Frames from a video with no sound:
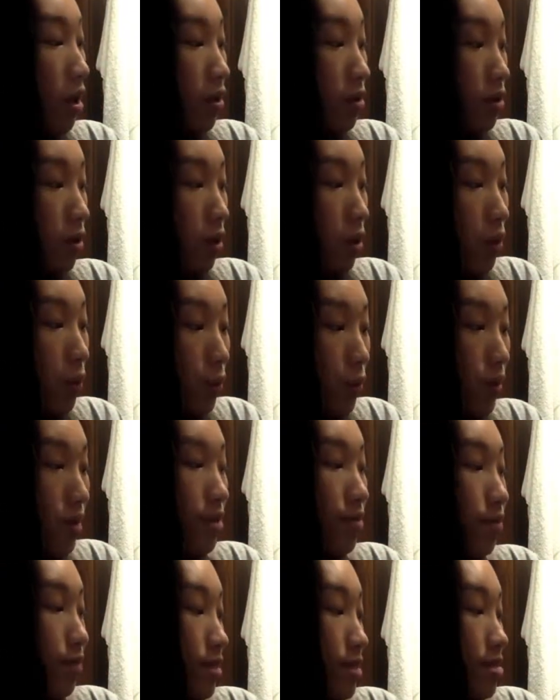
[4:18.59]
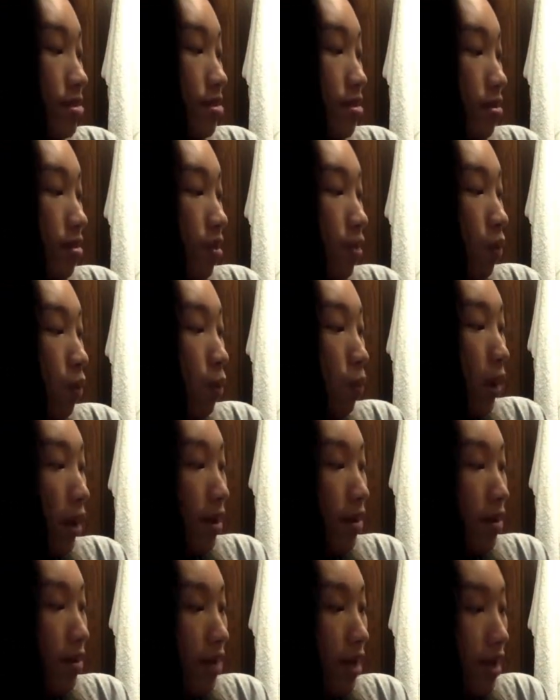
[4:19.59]
The only reason why
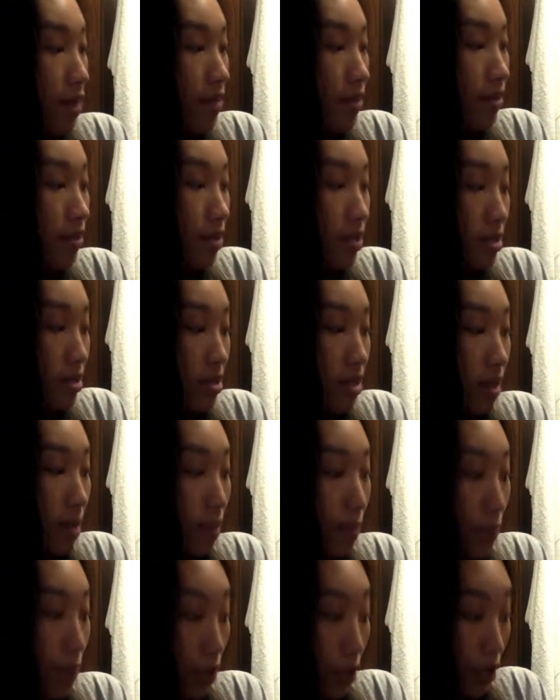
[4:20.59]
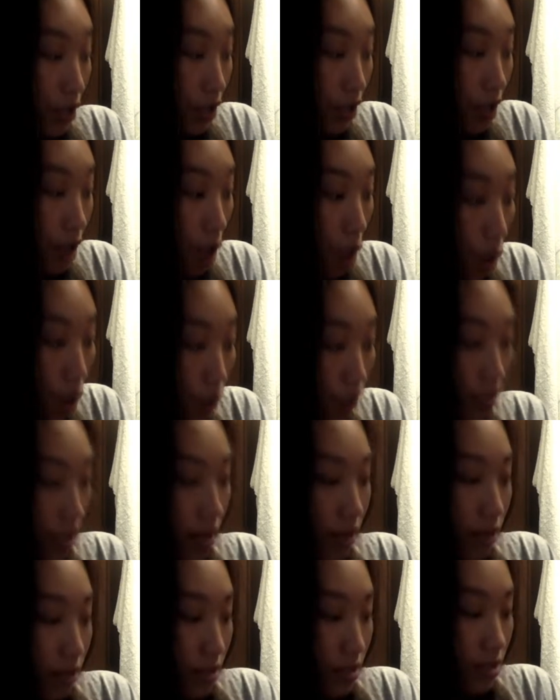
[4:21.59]
the candle does not burn all
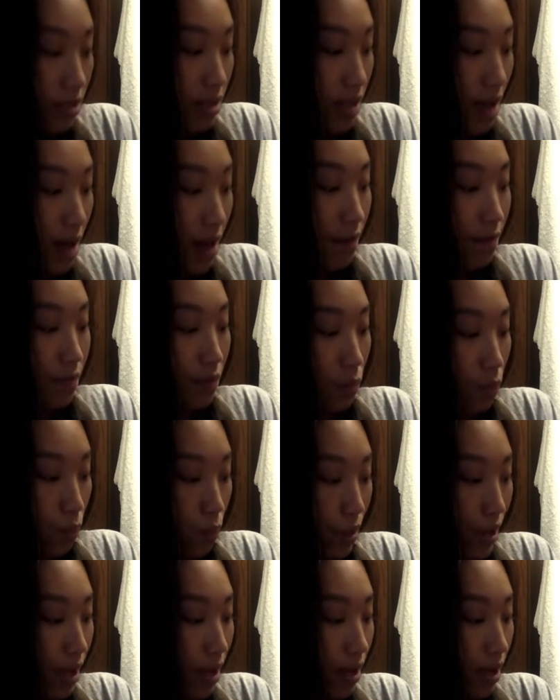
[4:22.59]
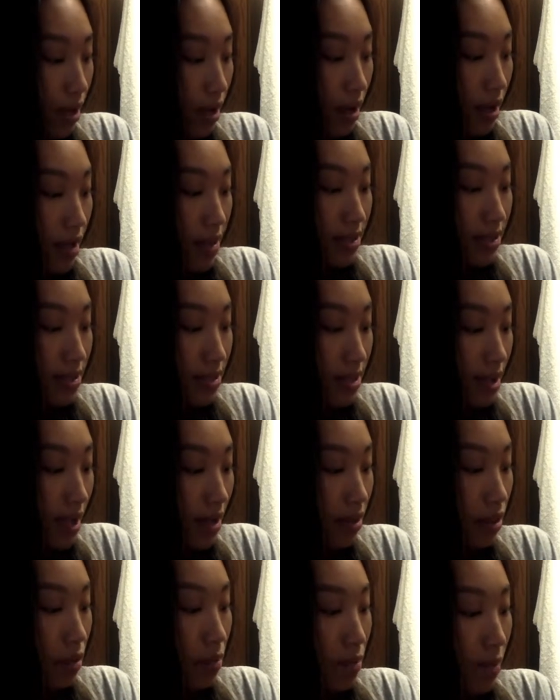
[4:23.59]
down the side of the wick is that
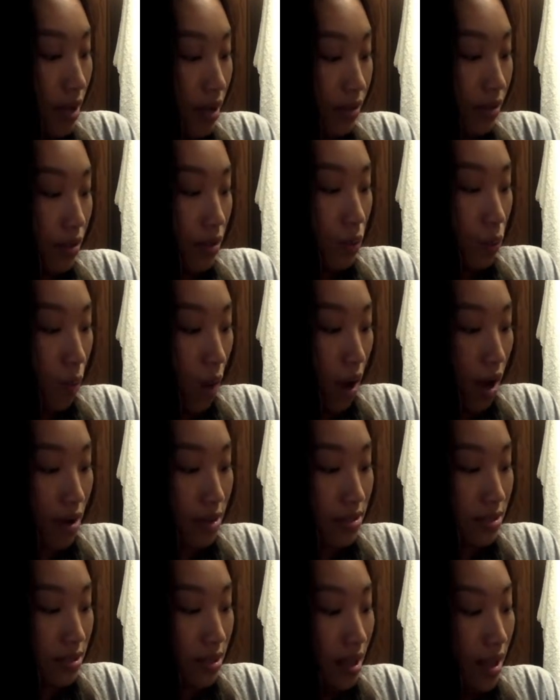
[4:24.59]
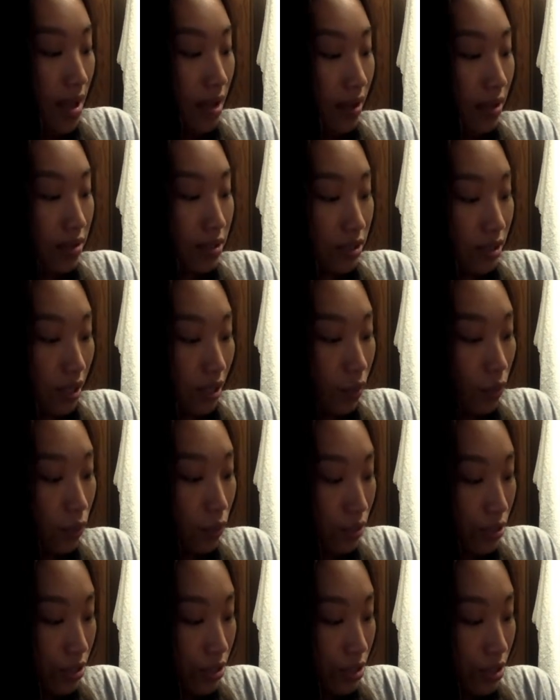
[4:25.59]
the melted wax
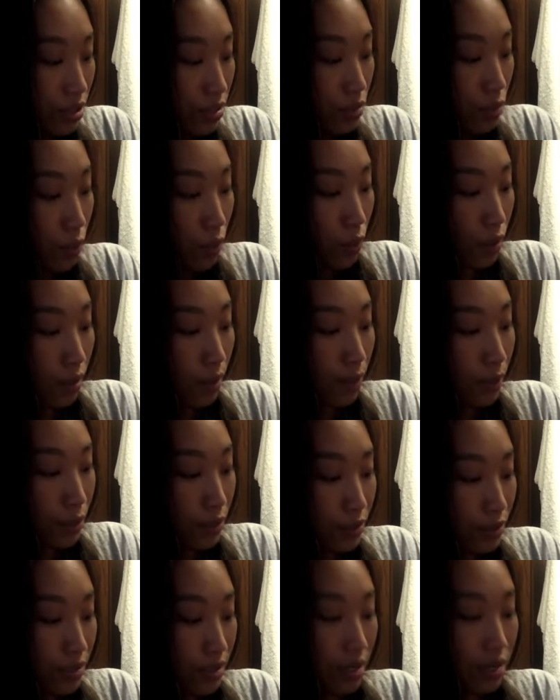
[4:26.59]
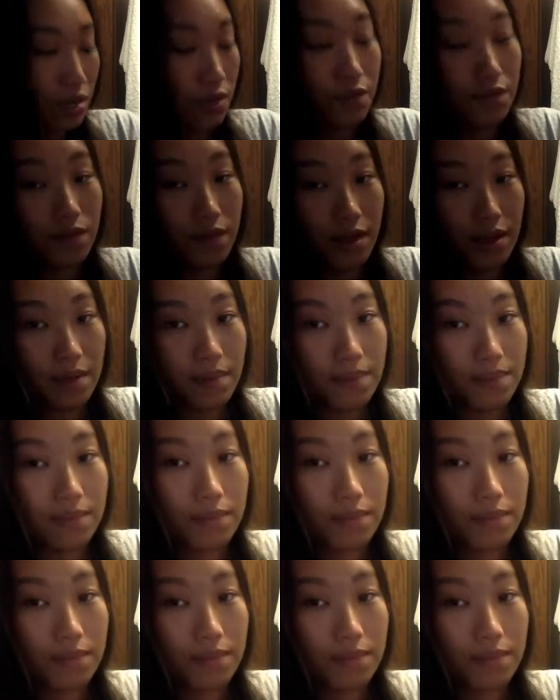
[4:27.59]
extinguishes or puts out the flame.